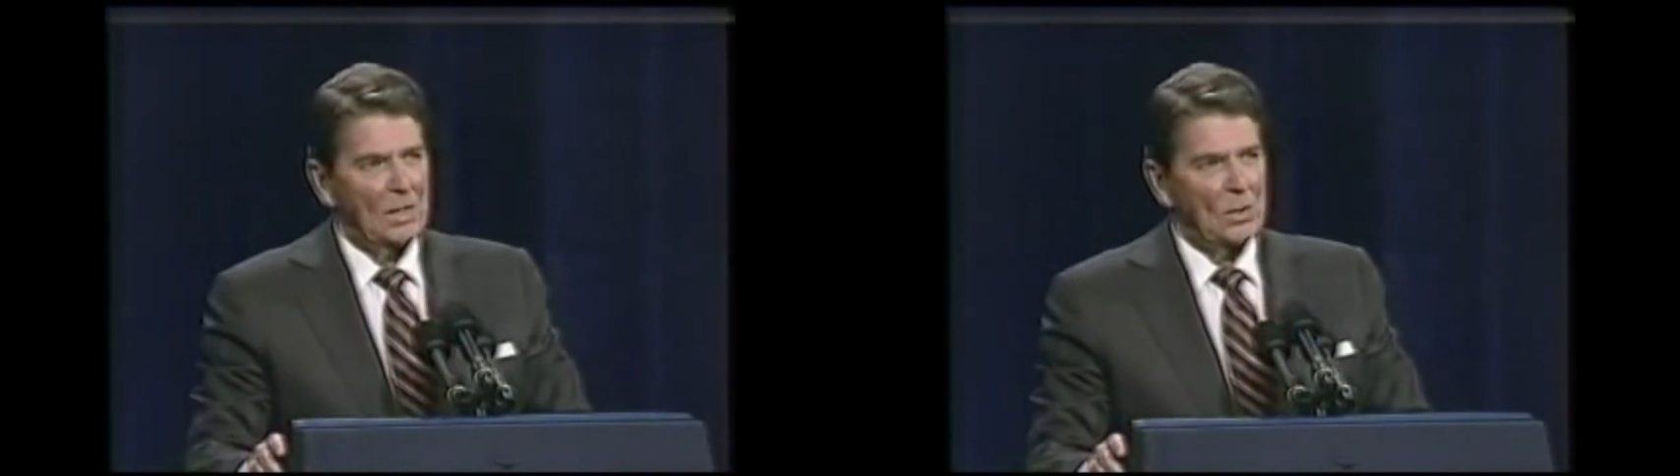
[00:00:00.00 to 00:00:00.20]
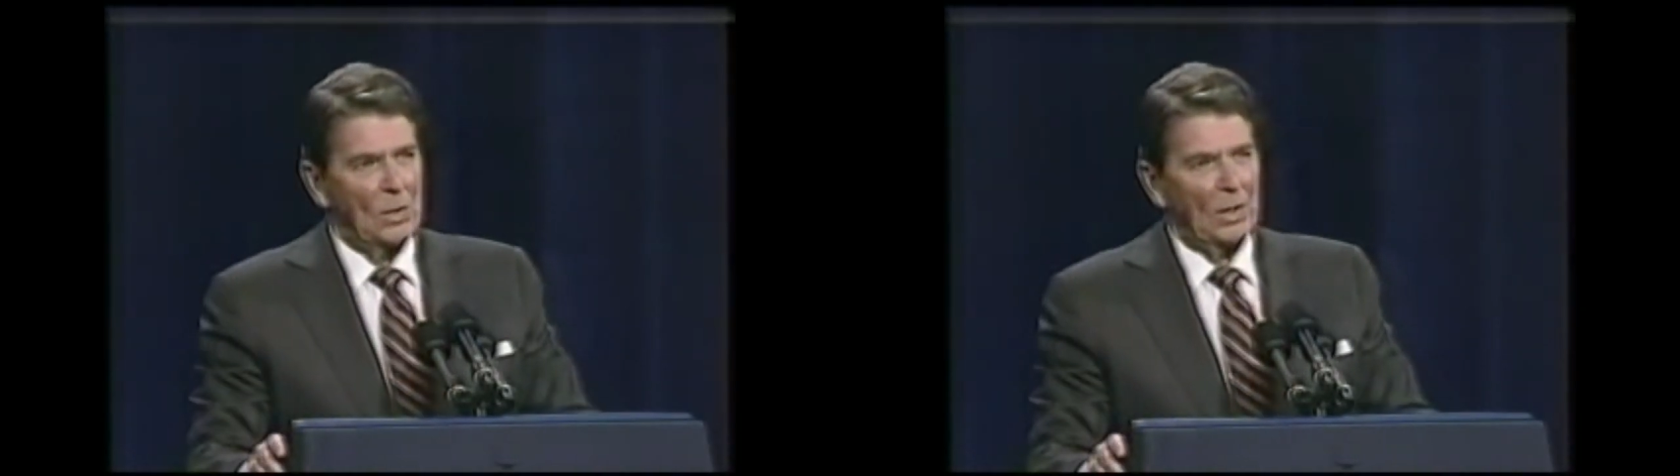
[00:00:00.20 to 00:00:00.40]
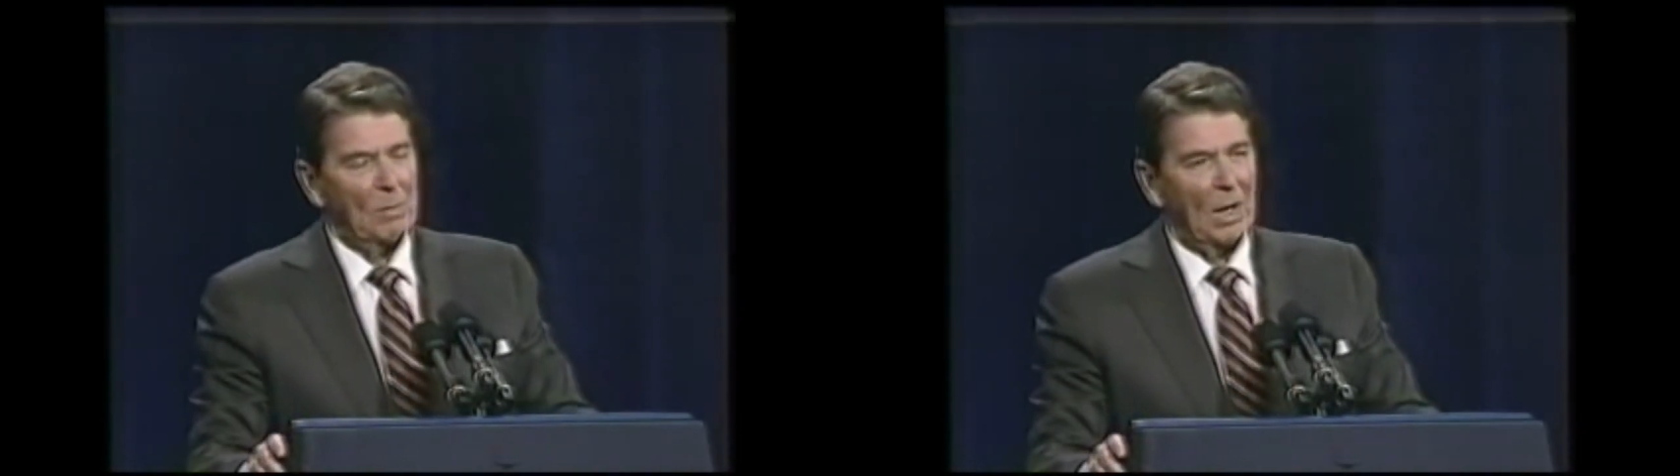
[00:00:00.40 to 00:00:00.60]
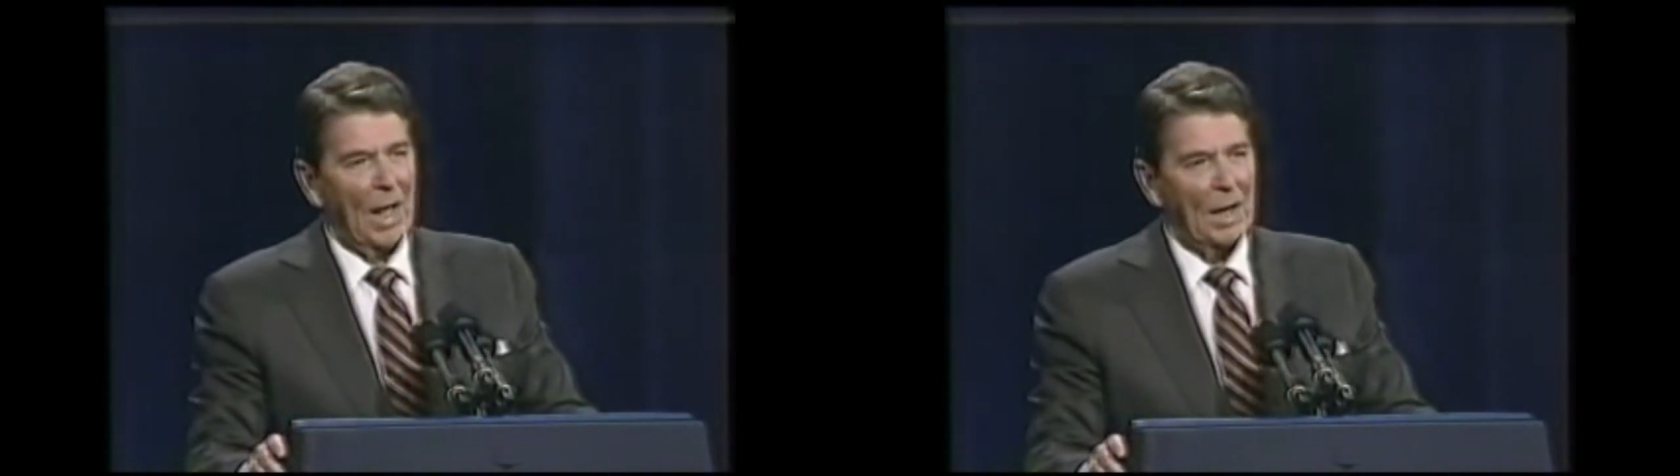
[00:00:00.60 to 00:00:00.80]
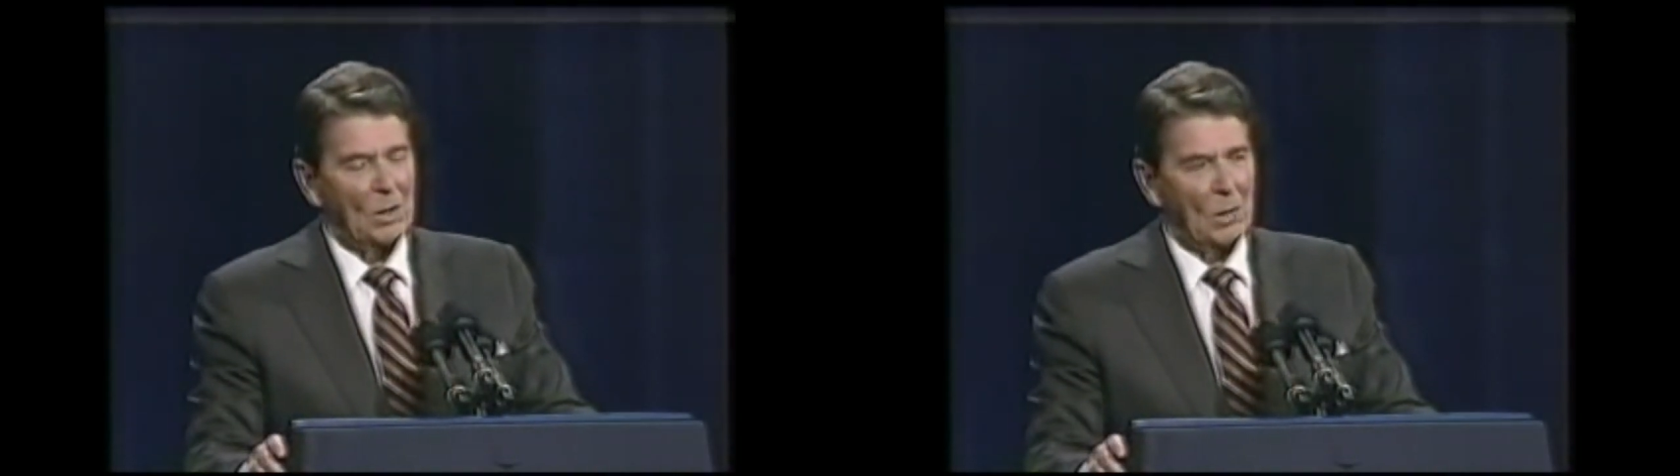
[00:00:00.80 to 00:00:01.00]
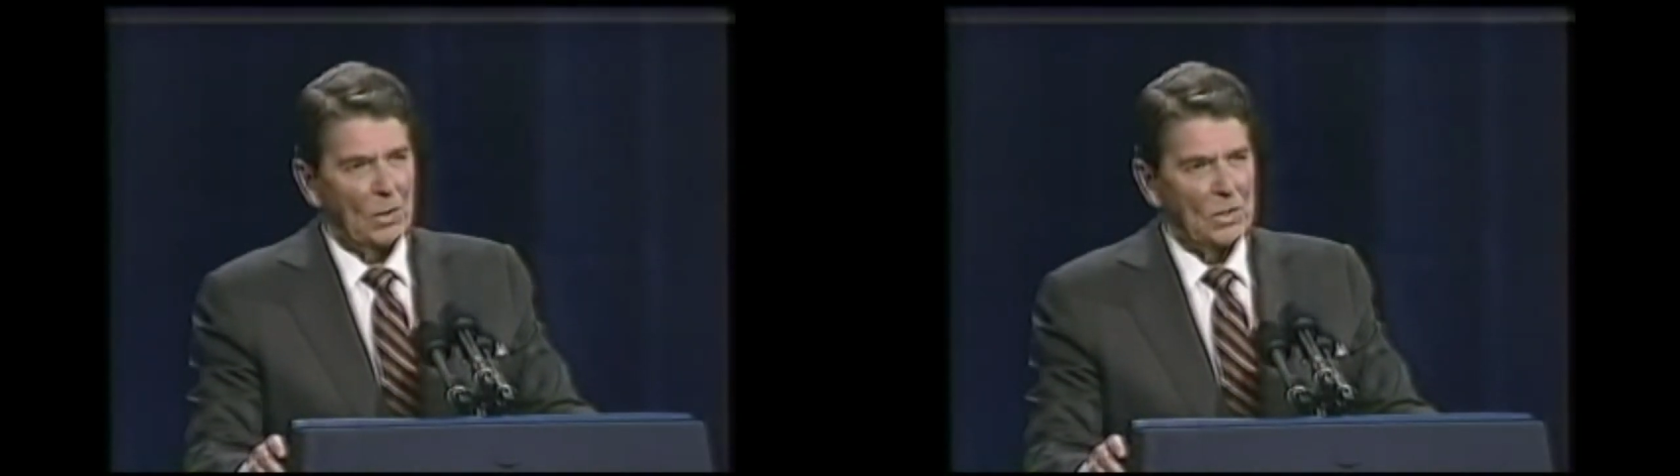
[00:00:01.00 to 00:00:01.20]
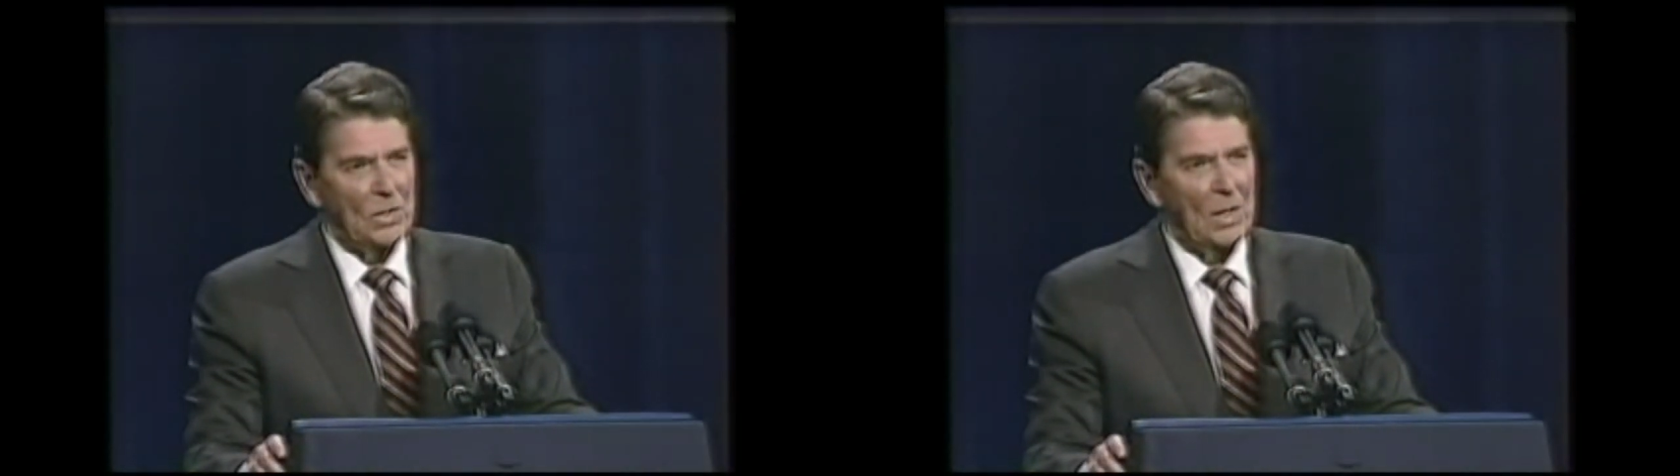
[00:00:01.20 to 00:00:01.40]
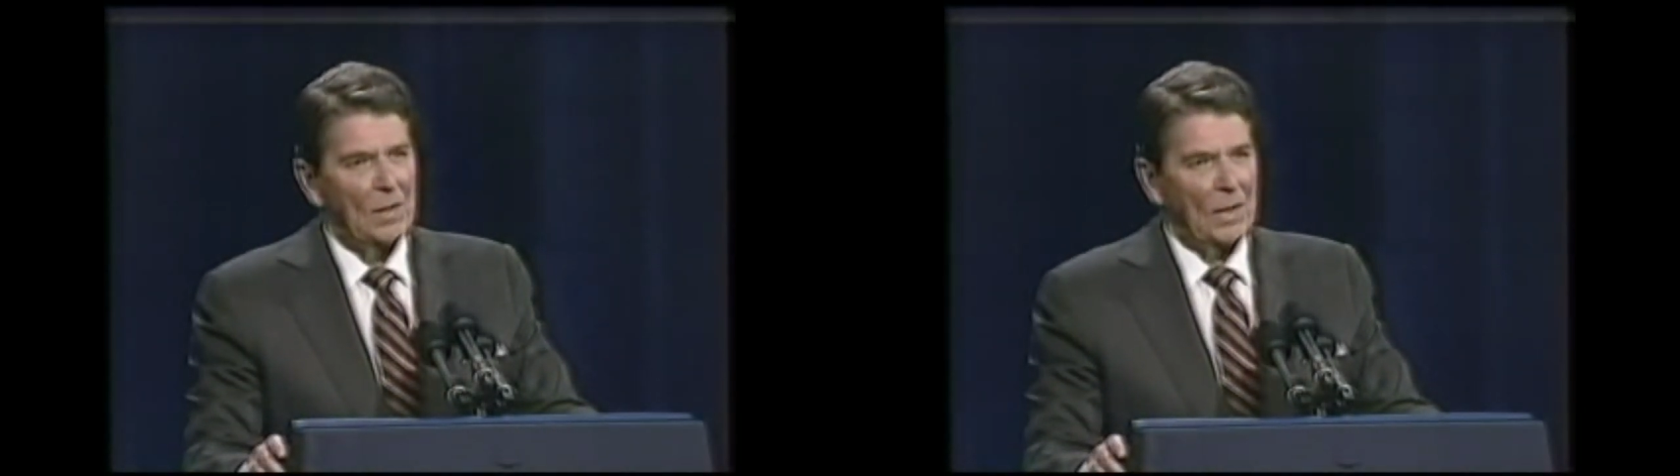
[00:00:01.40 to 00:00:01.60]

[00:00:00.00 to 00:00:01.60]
so they could be landowners,